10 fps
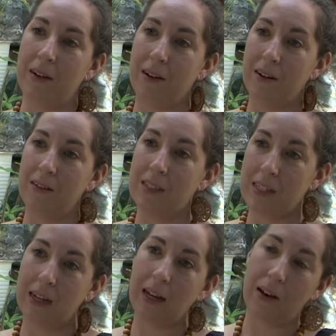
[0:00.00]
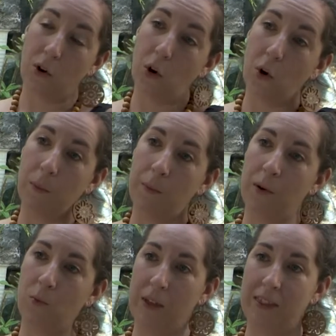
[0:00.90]
are stuck at home
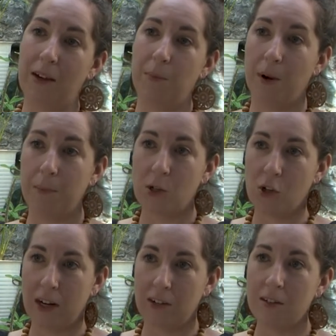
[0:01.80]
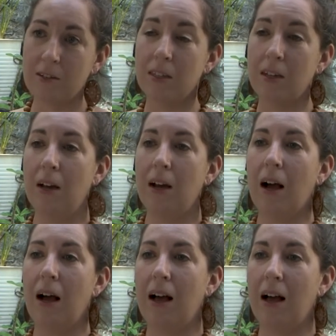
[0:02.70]
with their perpetrators
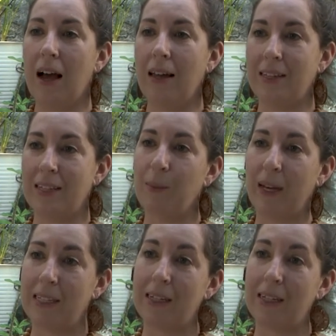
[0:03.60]
uh, and this makes